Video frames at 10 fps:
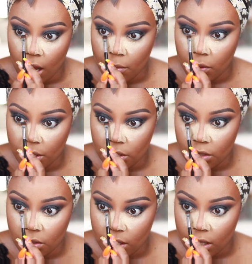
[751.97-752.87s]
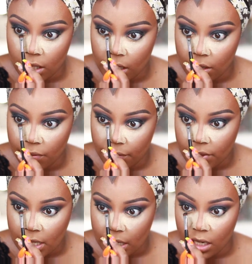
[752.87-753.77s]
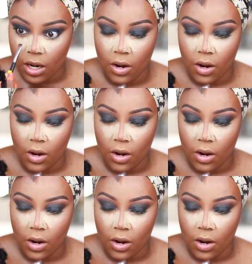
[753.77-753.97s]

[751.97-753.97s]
I'm going to use an E15